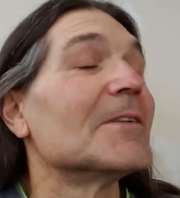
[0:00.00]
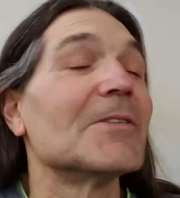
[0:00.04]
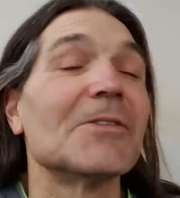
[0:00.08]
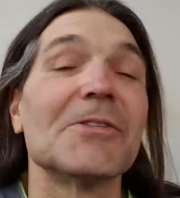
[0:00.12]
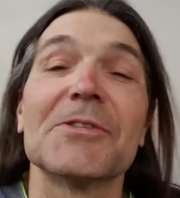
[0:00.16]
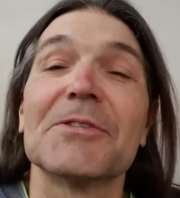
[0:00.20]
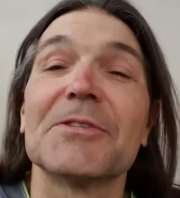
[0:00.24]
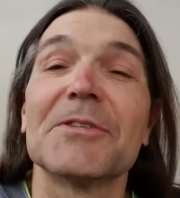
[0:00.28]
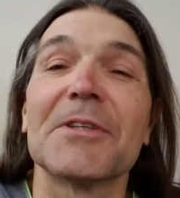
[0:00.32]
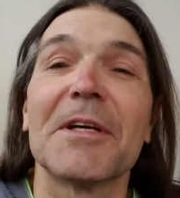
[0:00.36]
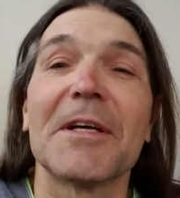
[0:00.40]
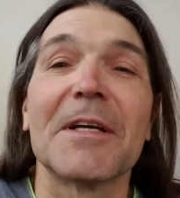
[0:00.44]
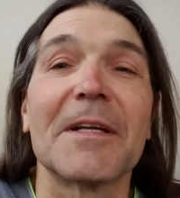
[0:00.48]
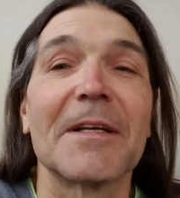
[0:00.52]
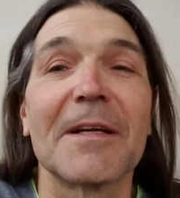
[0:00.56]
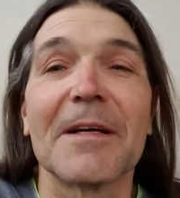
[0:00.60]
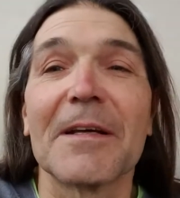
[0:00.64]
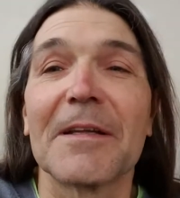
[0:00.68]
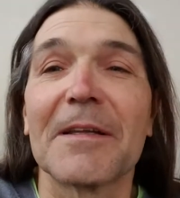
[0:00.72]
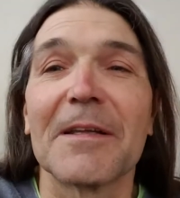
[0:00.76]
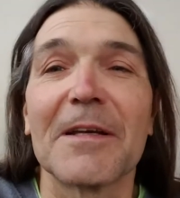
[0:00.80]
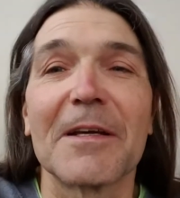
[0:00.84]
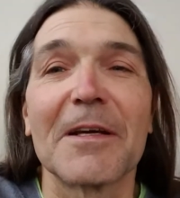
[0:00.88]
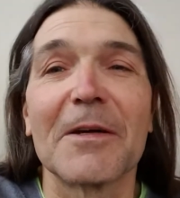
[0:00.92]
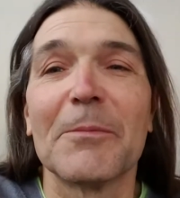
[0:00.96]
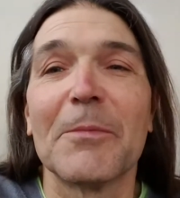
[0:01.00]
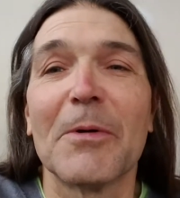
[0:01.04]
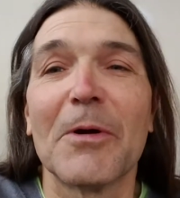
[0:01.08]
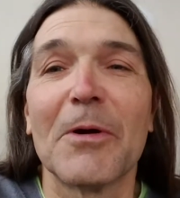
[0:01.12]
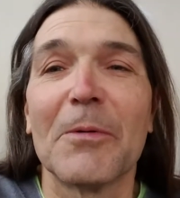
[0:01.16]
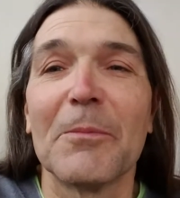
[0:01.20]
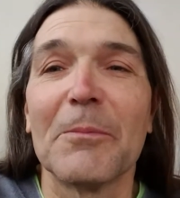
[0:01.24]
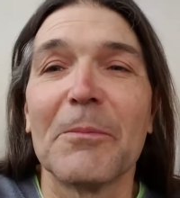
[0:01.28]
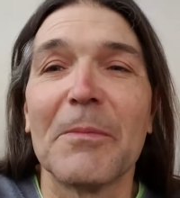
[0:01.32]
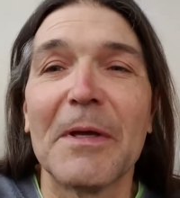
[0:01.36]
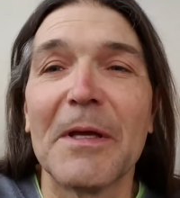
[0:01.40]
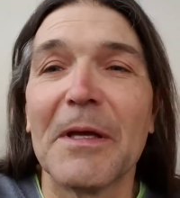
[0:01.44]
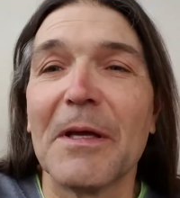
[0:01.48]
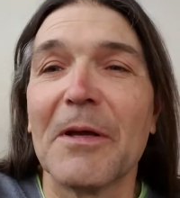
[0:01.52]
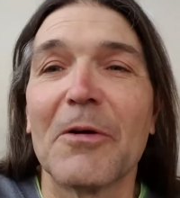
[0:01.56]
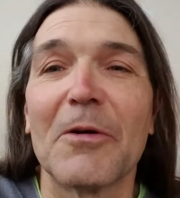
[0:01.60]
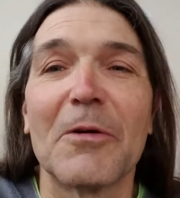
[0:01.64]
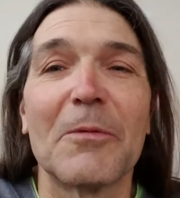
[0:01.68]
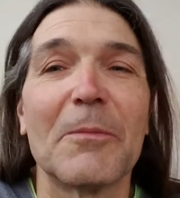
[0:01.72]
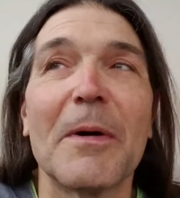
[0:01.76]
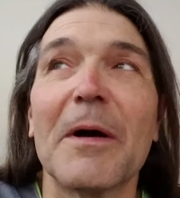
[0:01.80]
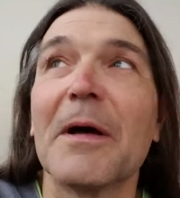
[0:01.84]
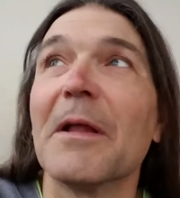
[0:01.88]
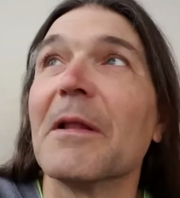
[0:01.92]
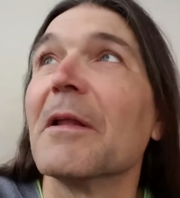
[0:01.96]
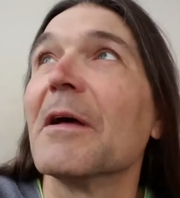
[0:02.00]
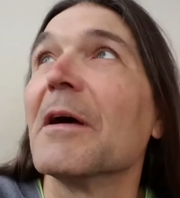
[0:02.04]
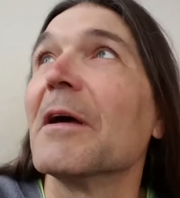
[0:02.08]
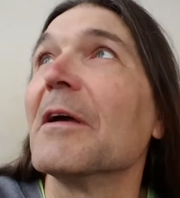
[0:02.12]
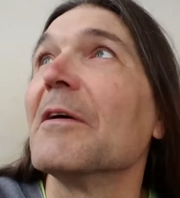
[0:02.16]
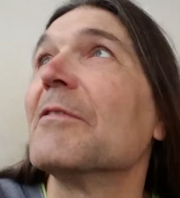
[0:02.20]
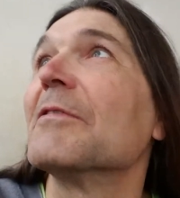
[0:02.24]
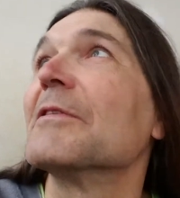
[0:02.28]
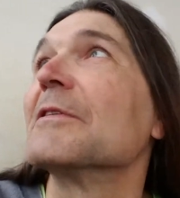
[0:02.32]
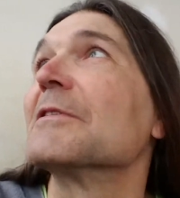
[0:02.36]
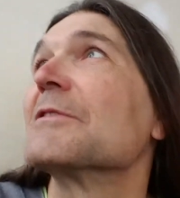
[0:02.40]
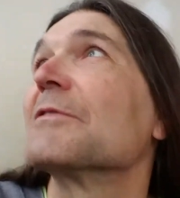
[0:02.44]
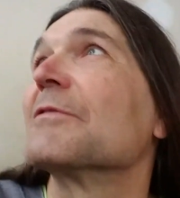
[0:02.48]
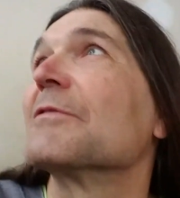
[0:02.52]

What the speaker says: Just like nothing about me or my life is